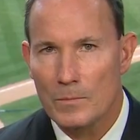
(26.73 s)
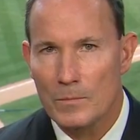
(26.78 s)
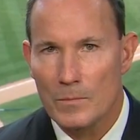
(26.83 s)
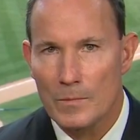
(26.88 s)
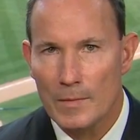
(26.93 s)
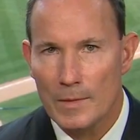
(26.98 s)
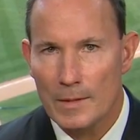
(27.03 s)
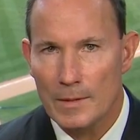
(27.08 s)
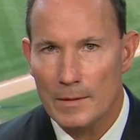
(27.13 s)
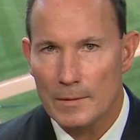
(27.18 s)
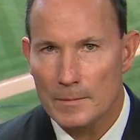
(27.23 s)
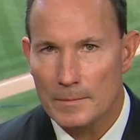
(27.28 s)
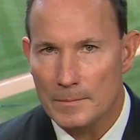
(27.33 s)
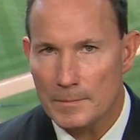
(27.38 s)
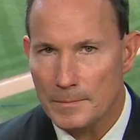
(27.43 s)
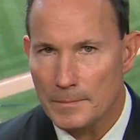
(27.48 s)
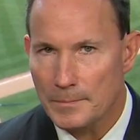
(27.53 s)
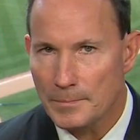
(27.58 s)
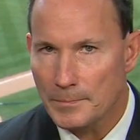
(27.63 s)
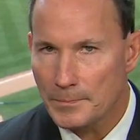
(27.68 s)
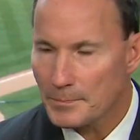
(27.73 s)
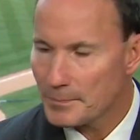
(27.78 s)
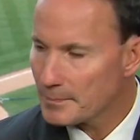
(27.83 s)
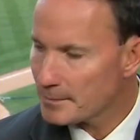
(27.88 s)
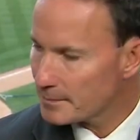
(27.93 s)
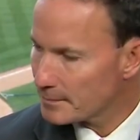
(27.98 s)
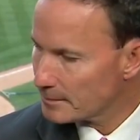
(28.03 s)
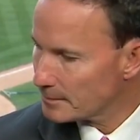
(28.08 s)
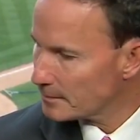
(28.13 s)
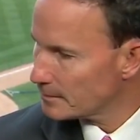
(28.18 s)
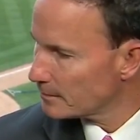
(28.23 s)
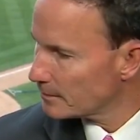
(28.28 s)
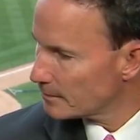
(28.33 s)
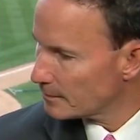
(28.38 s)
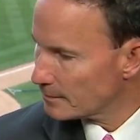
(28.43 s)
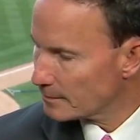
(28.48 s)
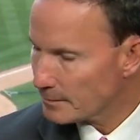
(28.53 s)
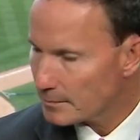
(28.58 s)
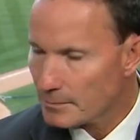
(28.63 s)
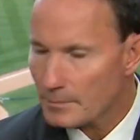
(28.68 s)

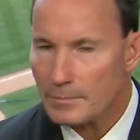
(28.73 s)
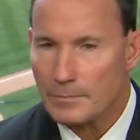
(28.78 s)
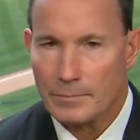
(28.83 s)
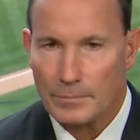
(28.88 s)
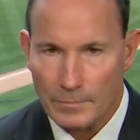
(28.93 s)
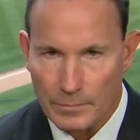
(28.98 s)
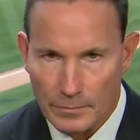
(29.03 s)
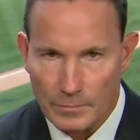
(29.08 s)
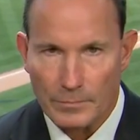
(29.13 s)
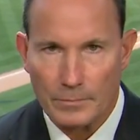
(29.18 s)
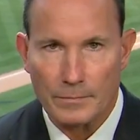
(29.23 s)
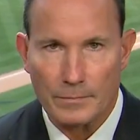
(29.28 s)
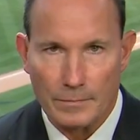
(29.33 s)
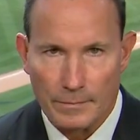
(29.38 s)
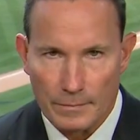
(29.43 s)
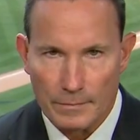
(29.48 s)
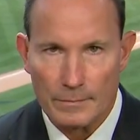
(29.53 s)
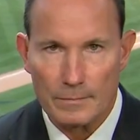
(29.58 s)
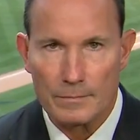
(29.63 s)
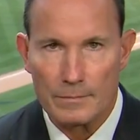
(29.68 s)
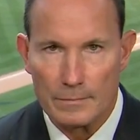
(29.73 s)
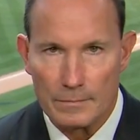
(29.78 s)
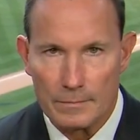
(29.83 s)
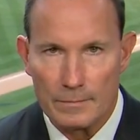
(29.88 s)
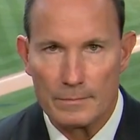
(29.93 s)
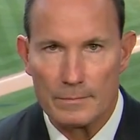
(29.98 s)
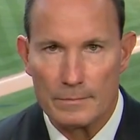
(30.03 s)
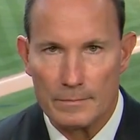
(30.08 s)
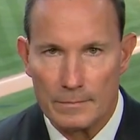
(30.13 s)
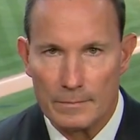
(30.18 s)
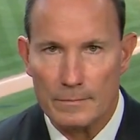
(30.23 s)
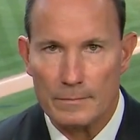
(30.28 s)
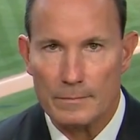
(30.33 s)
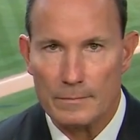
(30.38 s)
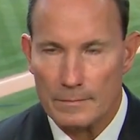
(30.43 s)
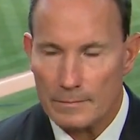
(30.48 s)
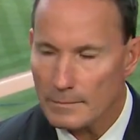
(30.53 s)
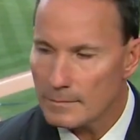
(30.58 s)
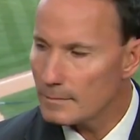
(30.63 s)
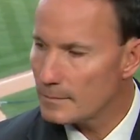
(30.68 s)

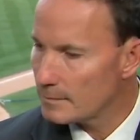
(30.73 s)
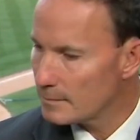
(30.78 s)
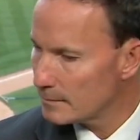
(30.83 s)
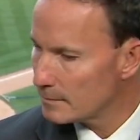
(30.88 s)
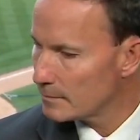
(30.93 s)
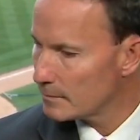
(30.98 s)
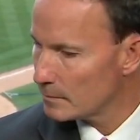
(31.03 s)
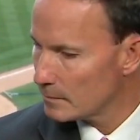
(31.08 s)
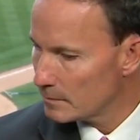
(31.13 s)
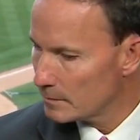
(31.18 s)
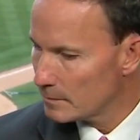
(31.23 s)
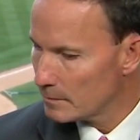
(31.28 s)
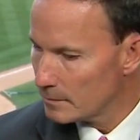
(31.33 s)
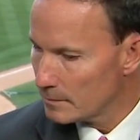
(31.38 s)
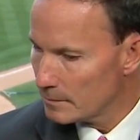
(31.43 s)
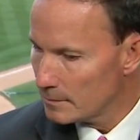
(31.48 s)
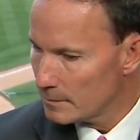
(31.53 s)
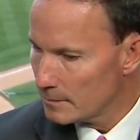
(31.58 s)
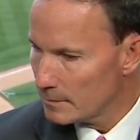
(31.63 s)
No words are spoken by the person on screen.